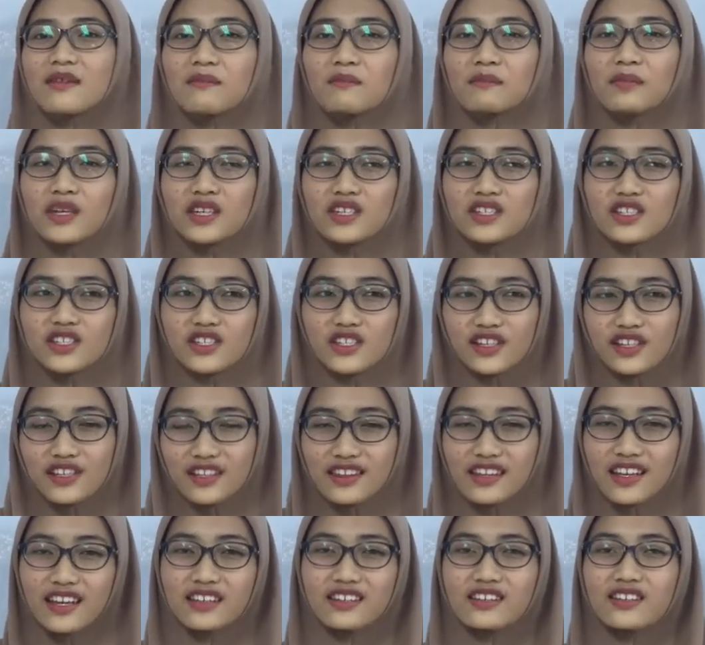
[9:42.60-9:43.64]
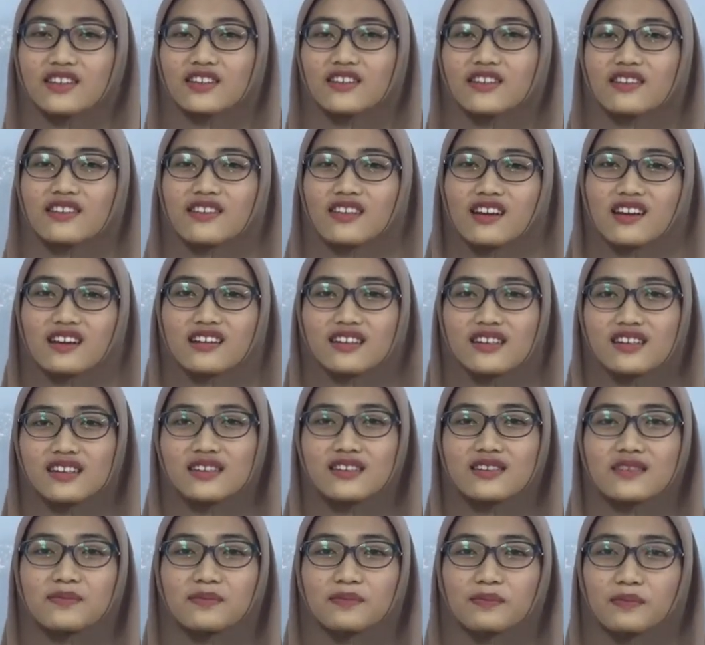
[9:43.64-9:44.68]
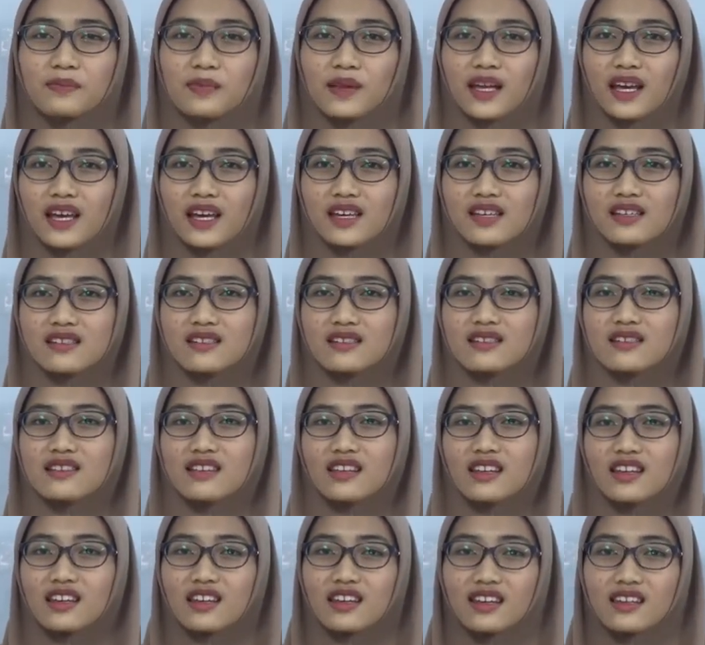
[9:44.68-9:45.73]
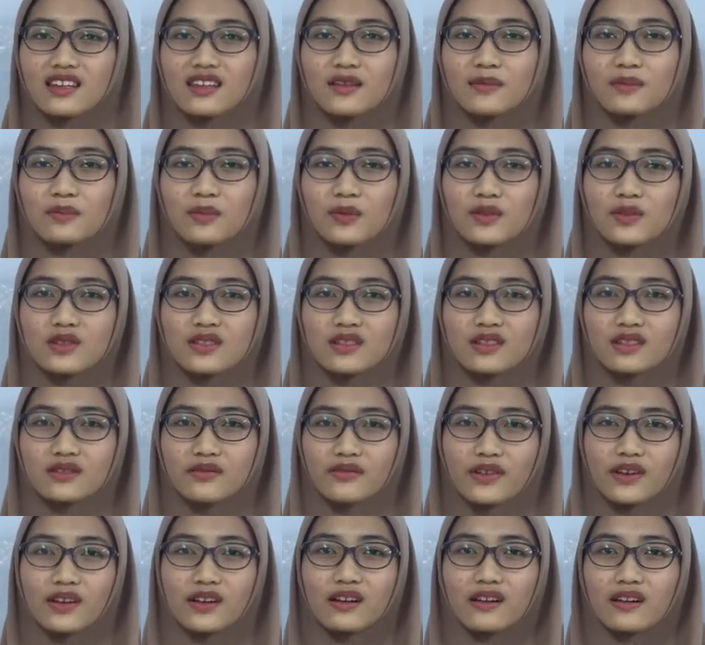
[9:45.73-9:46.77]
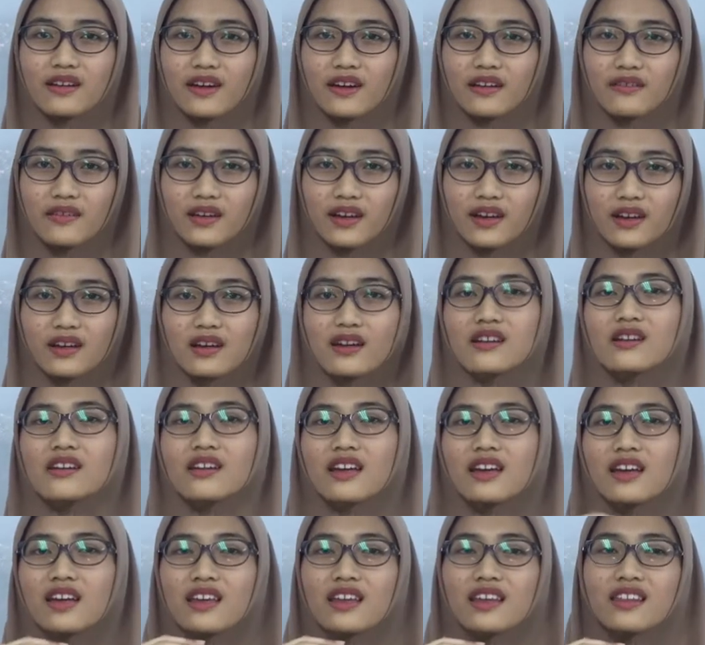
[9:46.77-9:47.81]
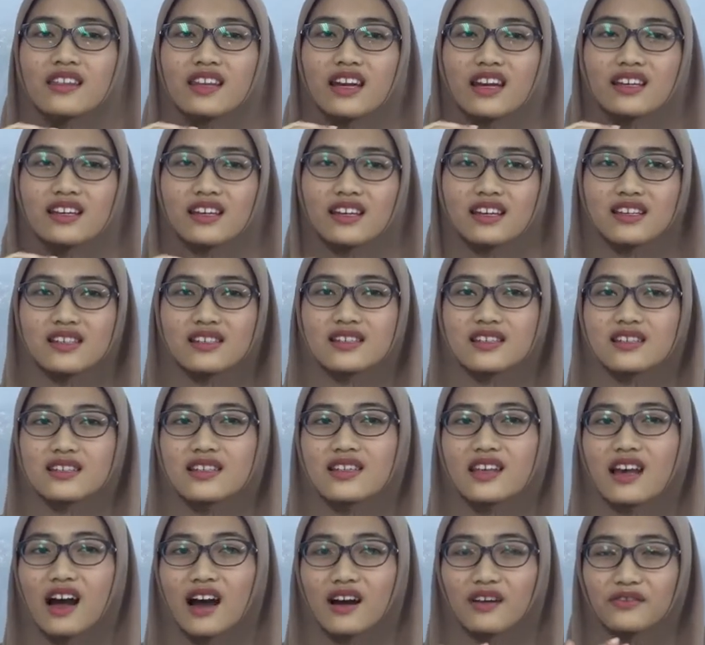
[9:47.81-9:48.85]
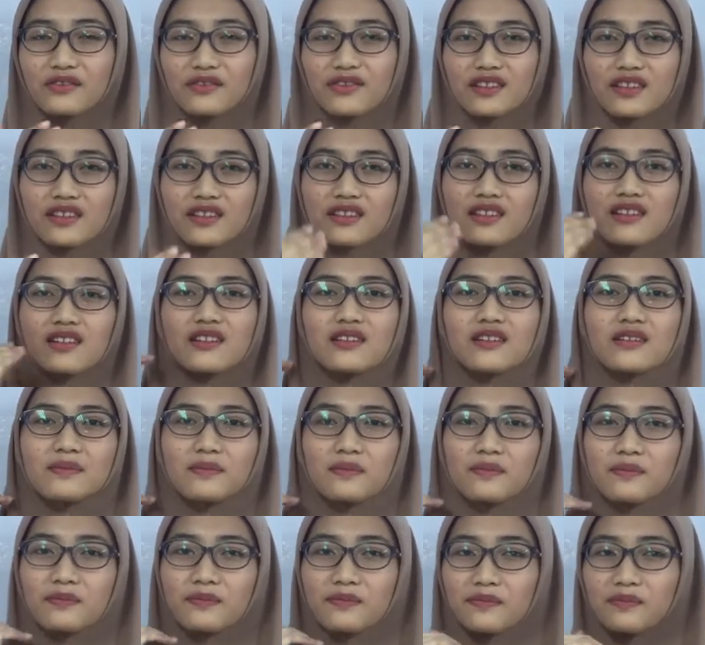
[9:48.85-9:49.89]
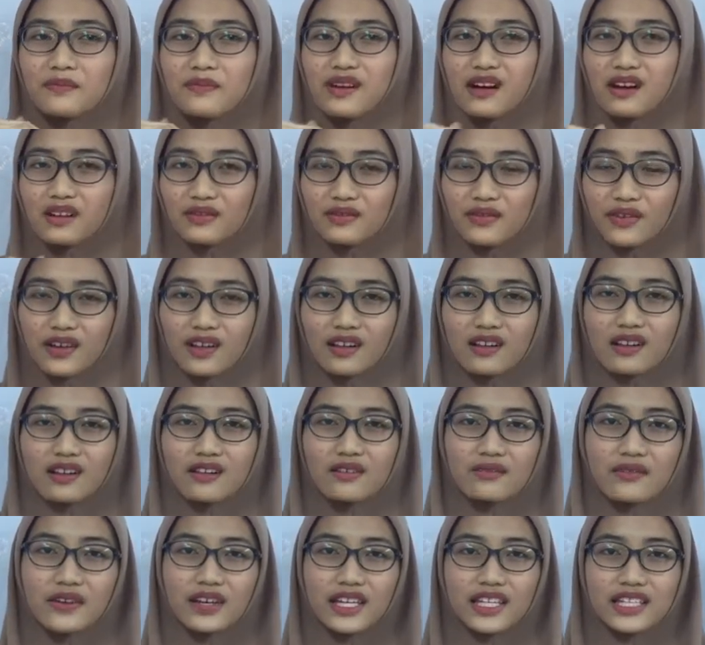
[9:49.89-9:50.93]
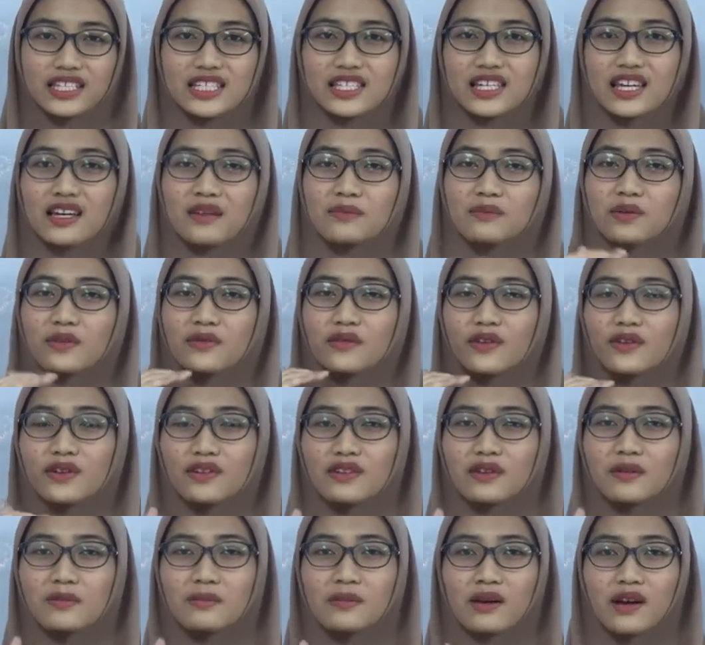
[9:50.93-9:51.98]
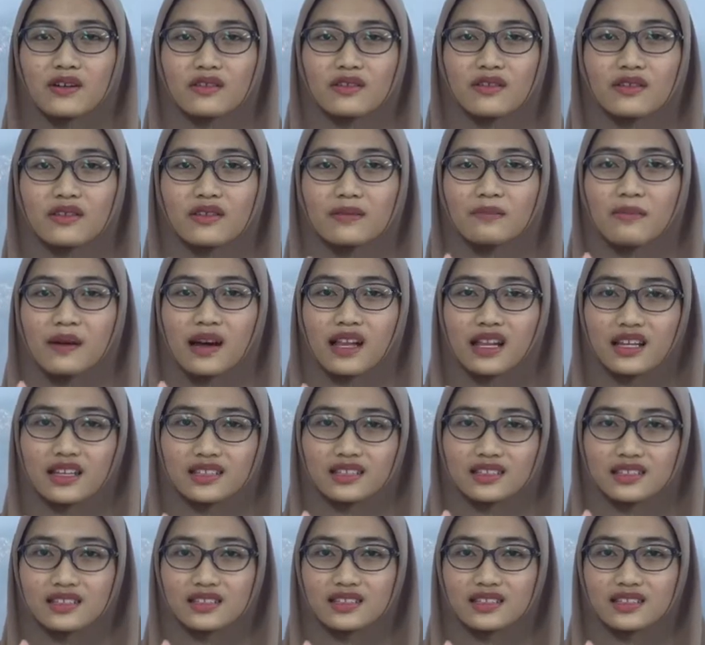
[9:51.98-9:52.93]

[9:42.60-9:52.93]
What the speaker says: make sure that your tongue is placed in the post-alveolar area, that is after the alveolar ridge and before the mouth palate.